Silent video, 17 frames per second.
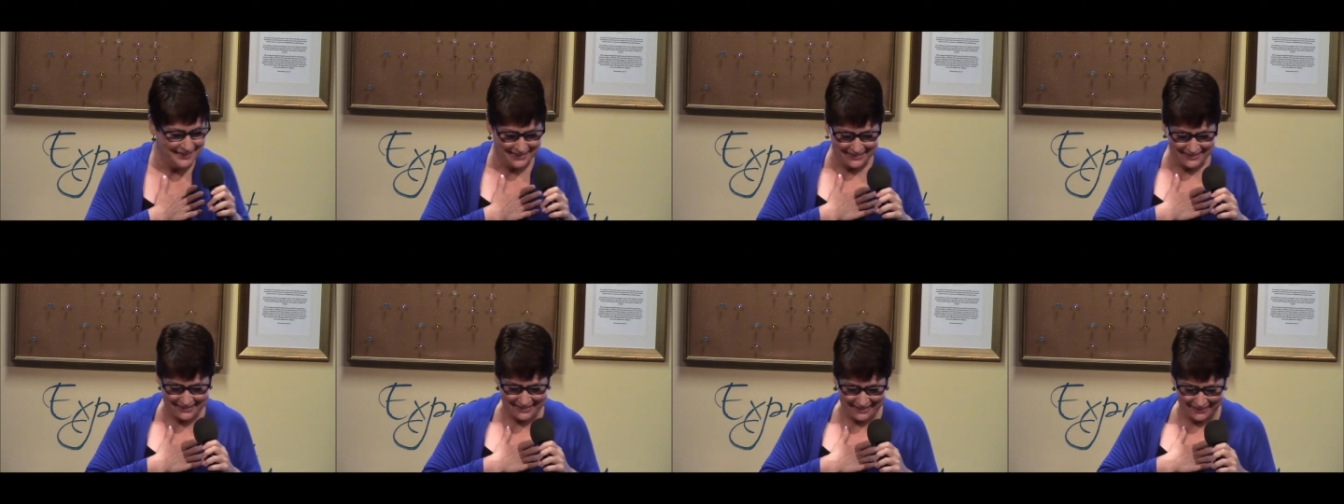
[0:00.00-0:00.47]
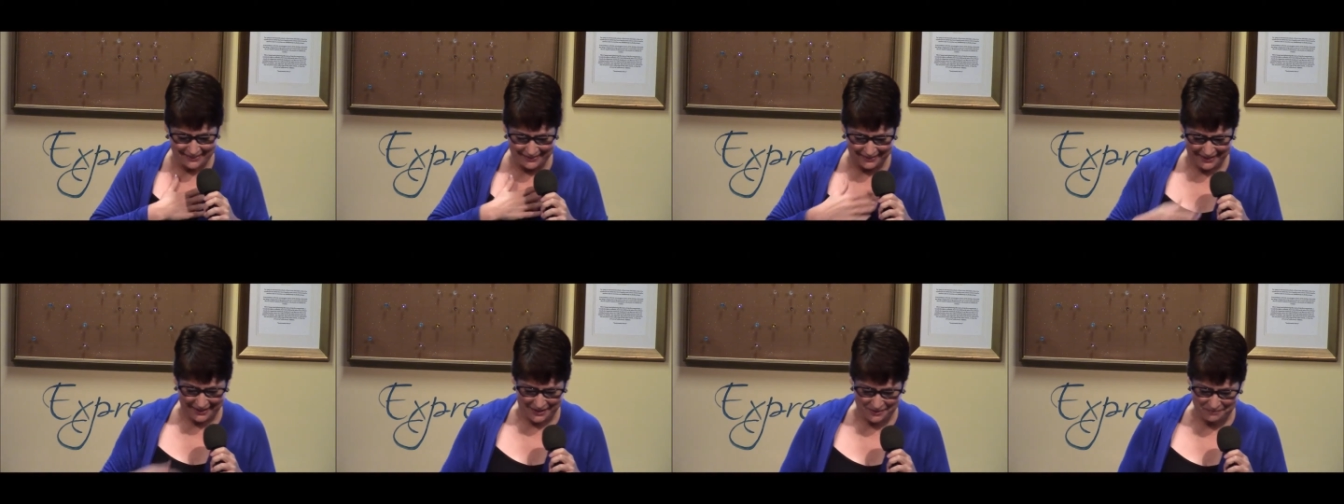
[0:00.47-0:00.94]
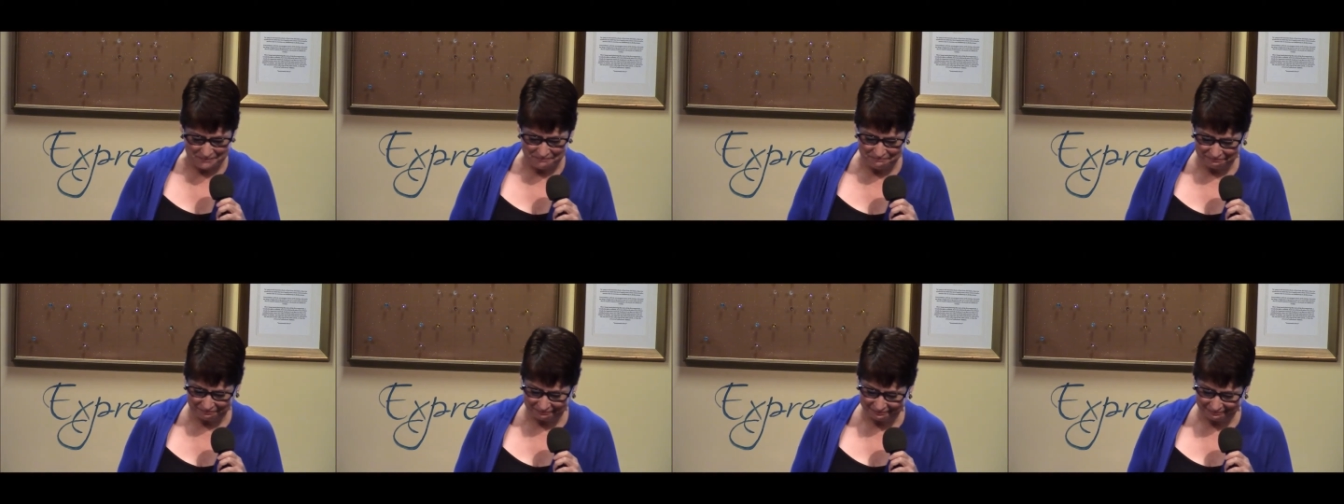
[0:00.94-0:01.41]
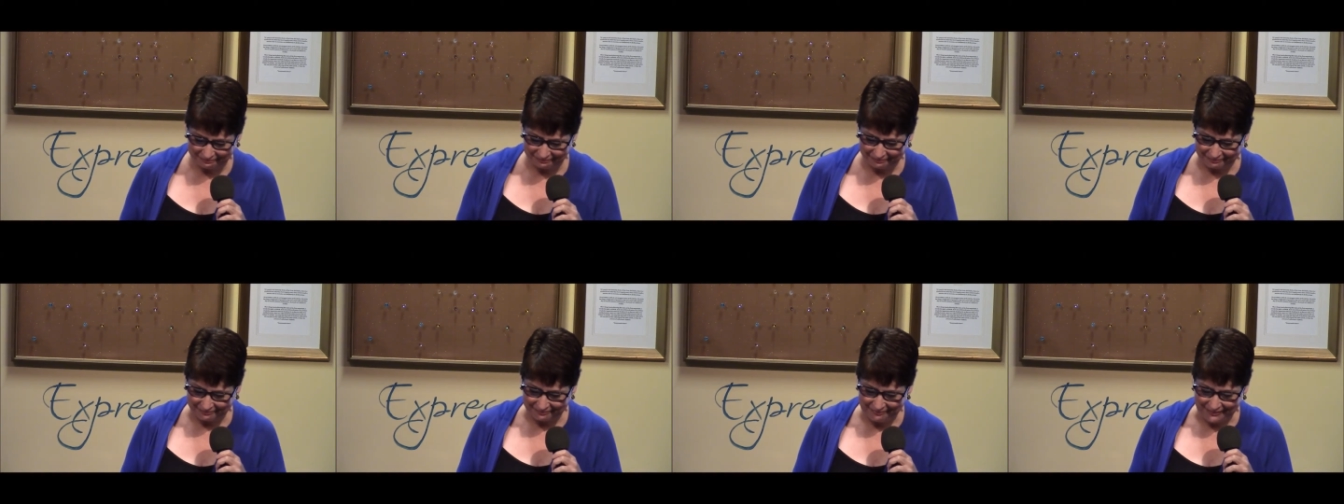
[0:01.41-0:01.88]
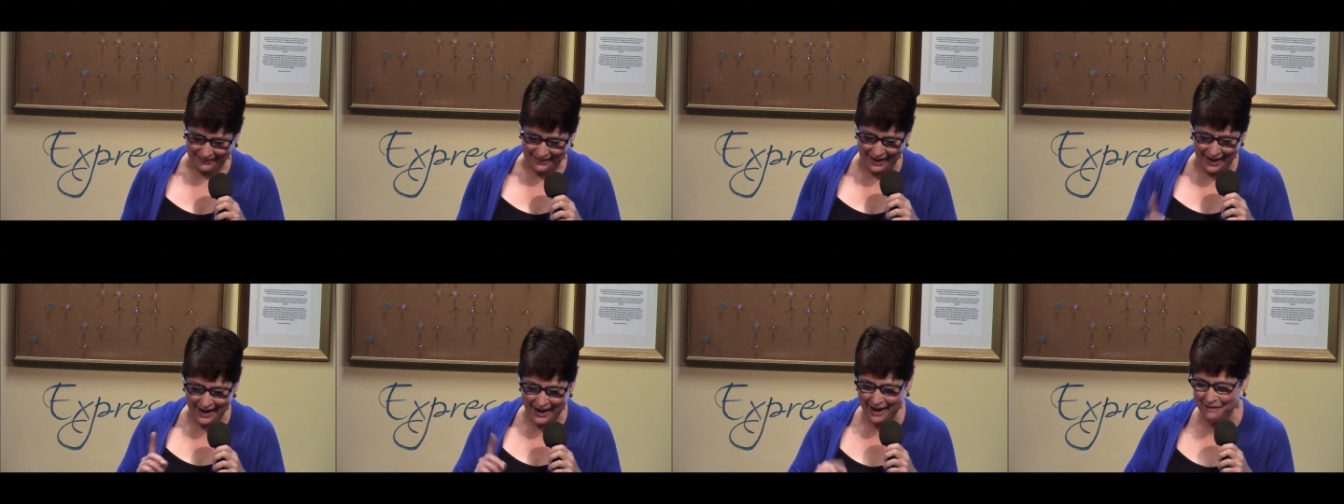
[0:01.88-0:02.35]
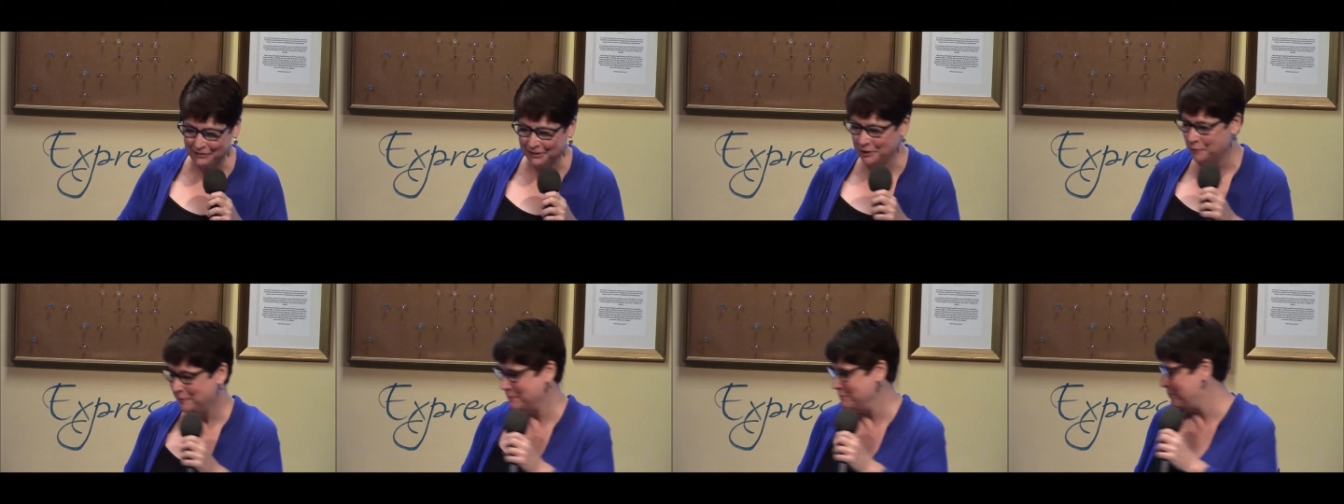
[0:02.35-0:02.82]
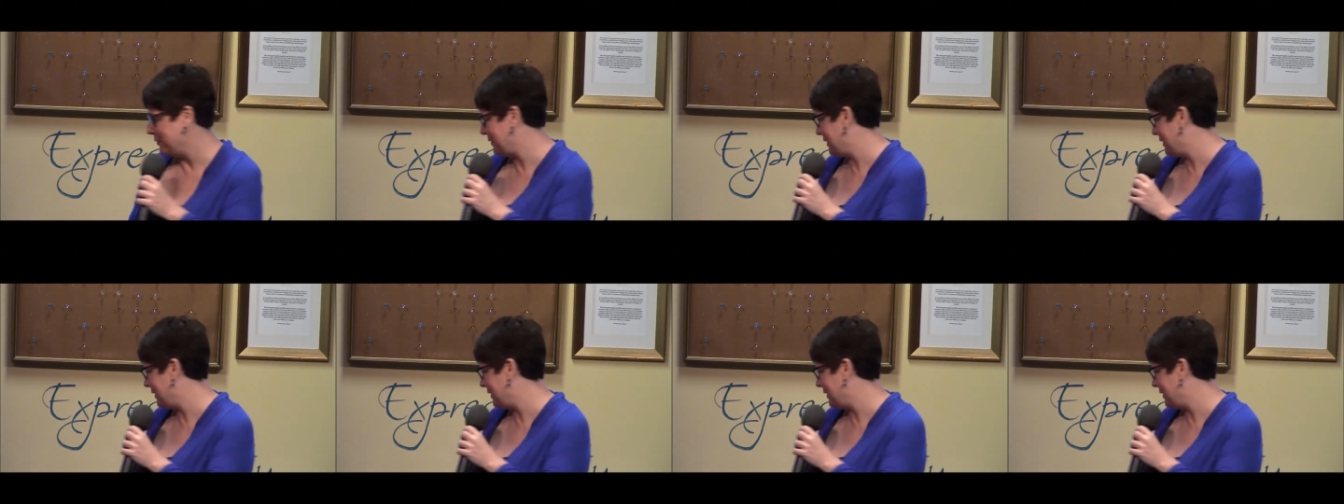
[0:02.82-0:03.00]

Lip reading: So I have a little bit more